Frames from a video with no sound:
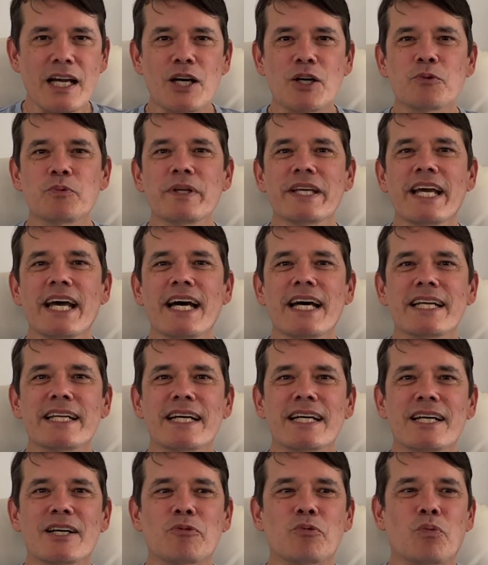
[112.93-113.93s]
We had
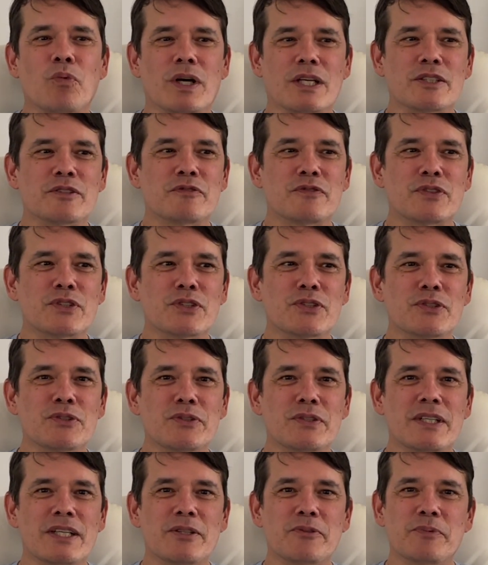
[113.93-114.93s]
a
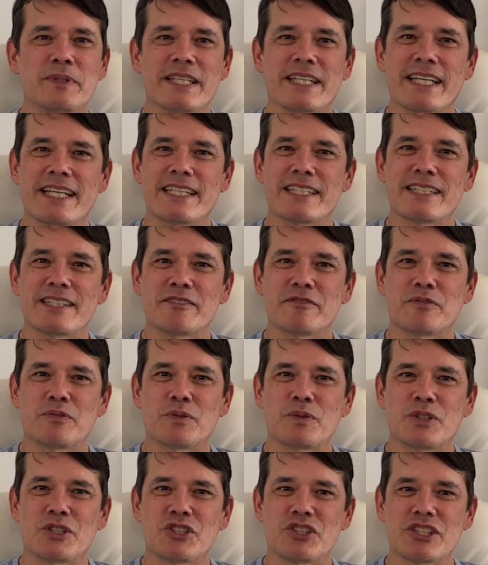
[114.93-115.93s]
wonderful weekend of
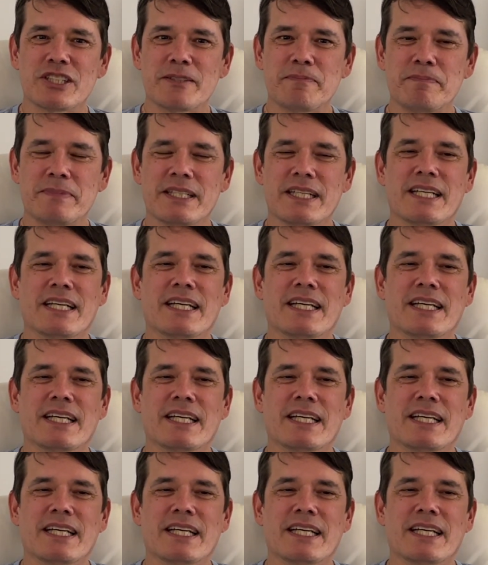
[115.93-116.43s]
worship,